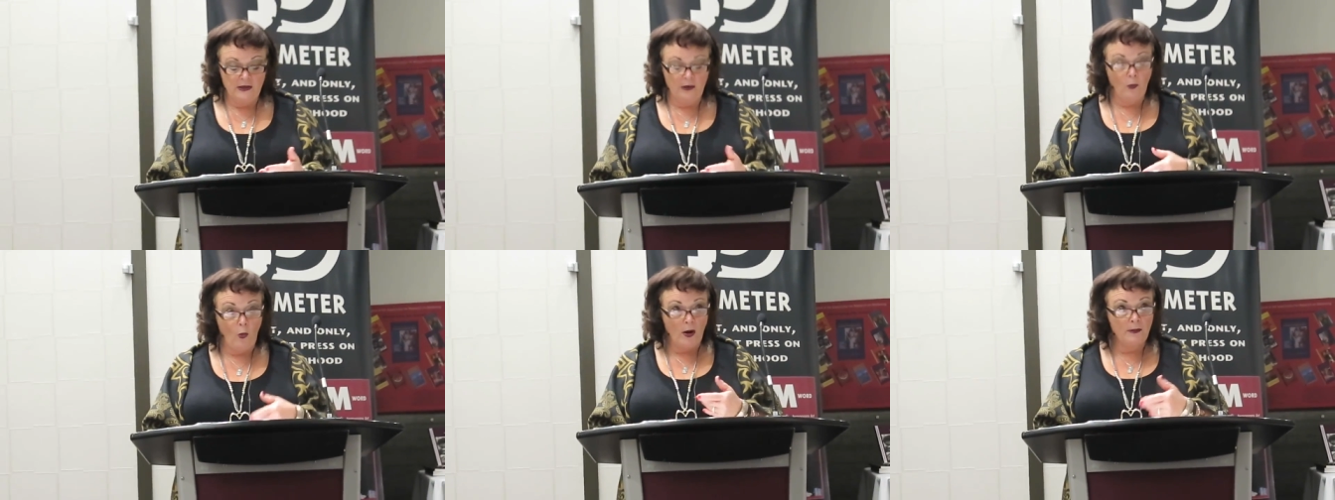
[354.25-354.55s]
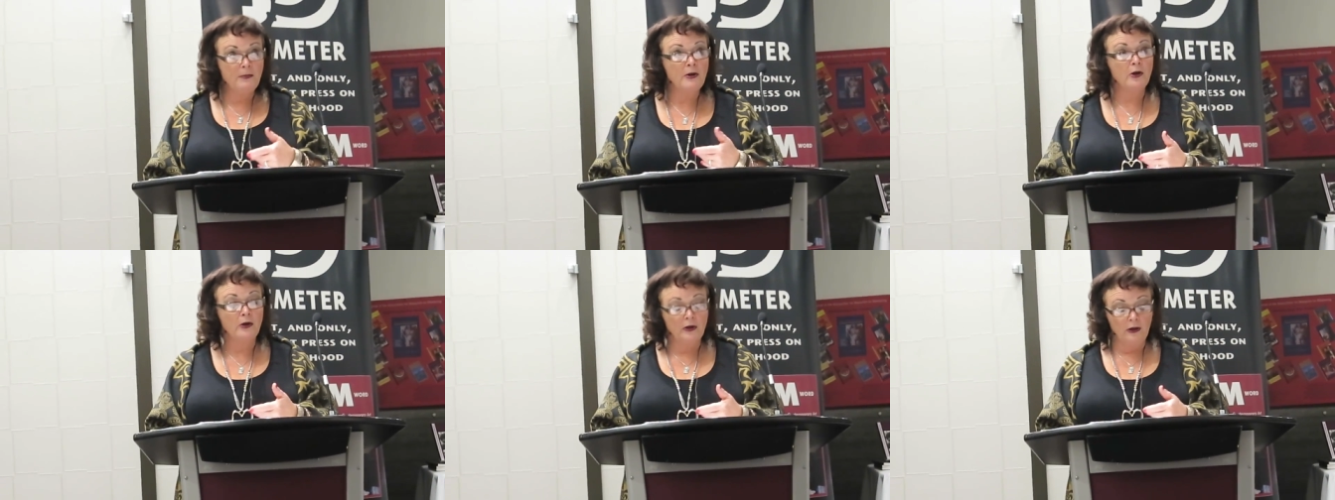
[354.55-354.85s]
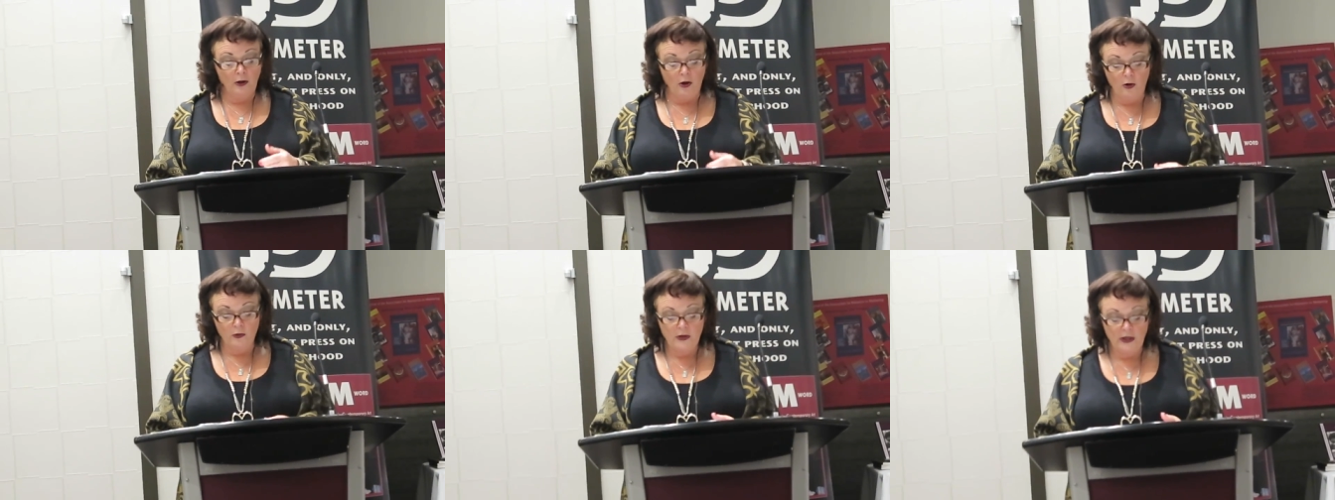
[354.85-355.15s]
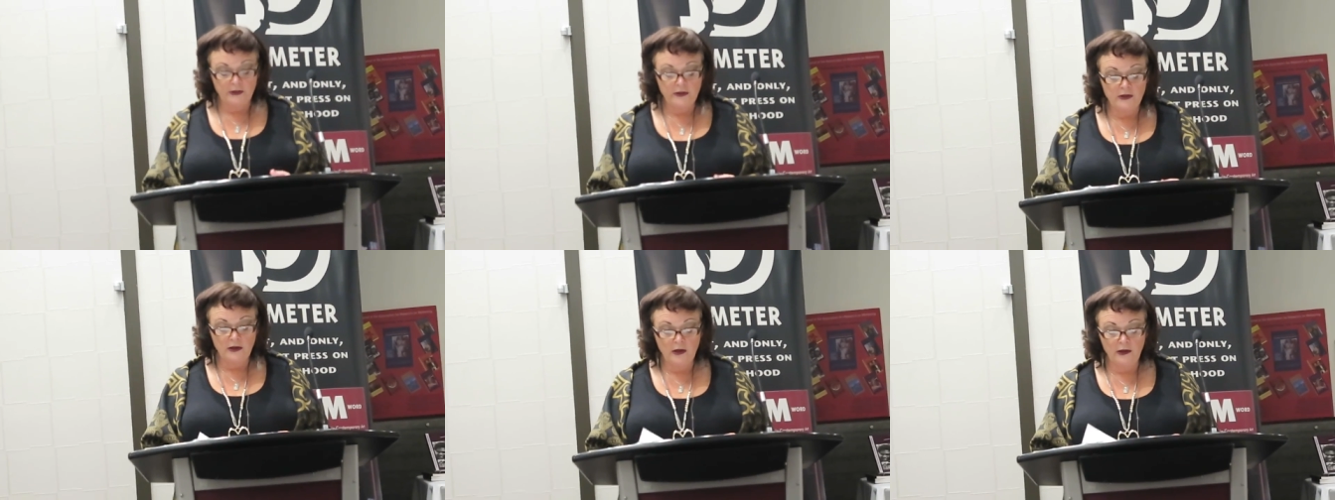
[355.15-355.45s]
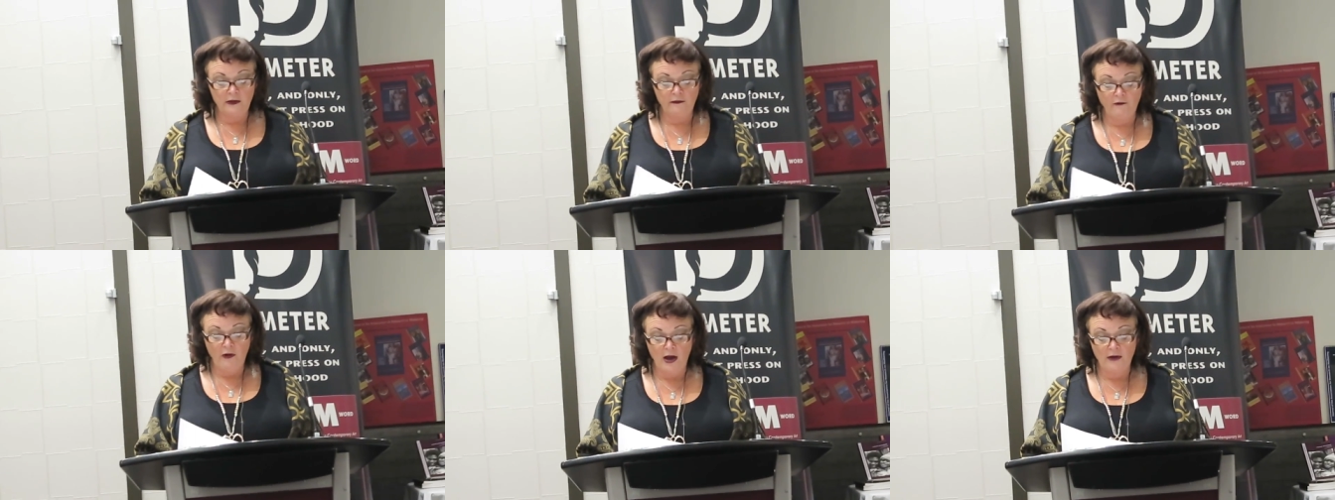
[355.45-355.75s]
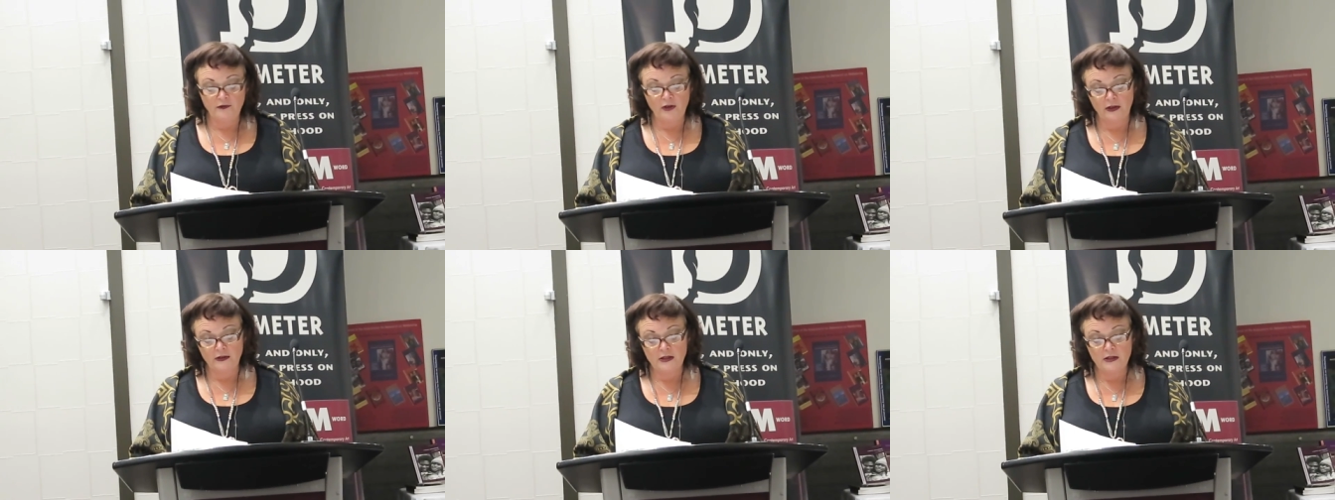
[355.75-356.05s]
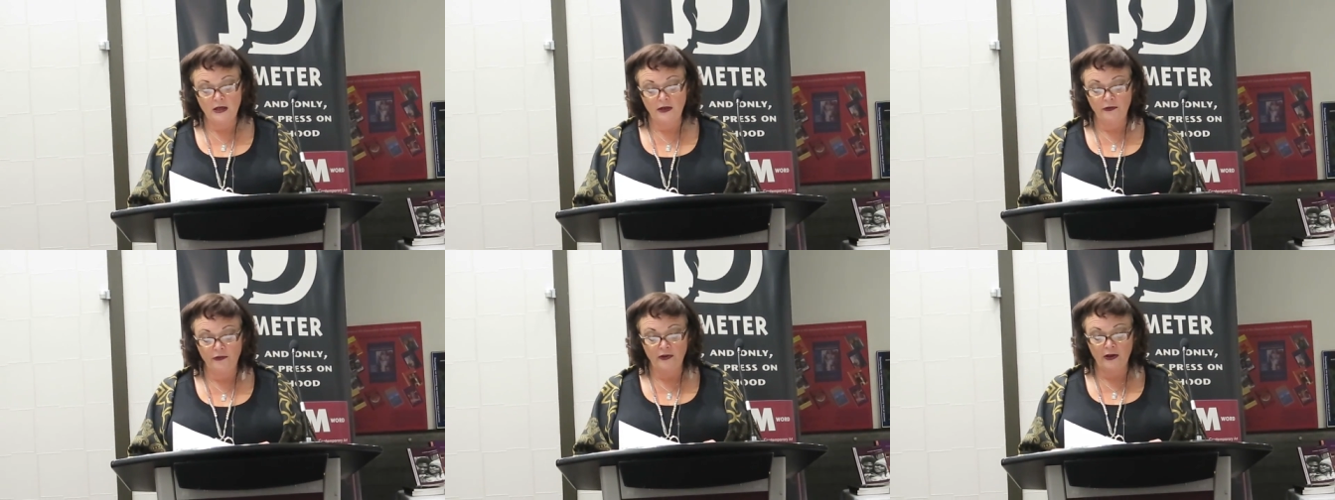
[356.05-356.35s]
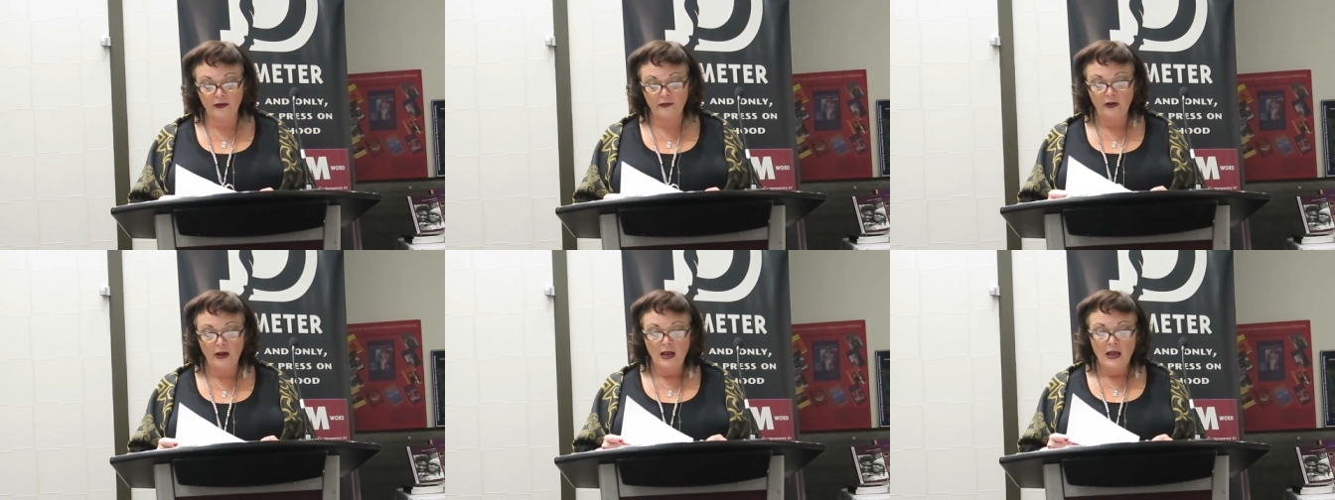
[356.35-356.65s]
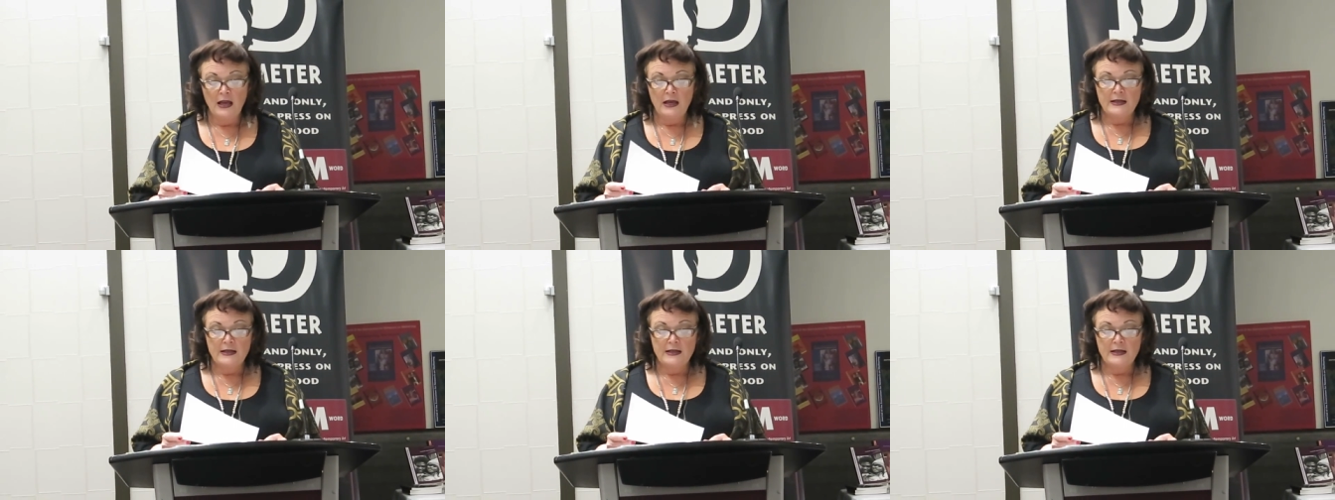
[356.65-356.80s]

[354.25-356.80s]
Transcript: in one period alone, 1995 and 1996,